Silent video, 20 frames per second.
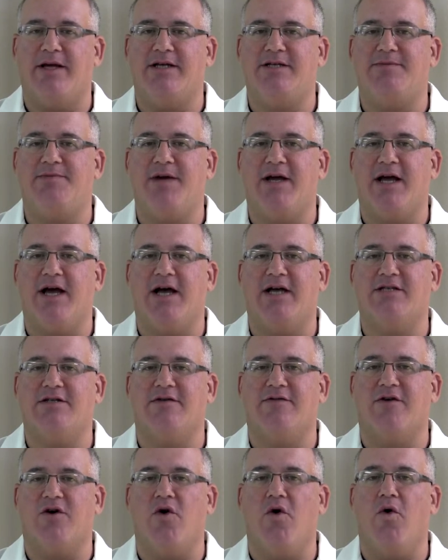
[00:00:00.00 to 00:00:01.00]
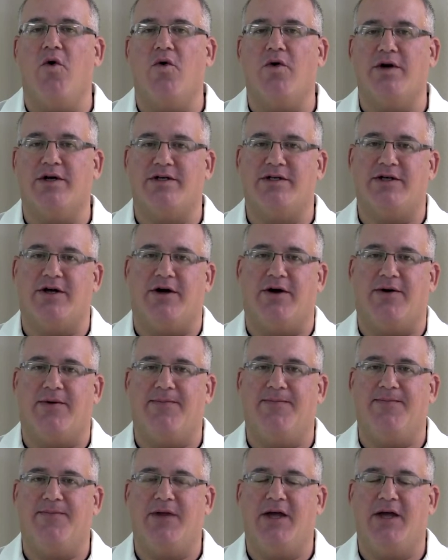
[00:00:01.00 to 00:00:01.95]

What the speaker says: is because of cortisol.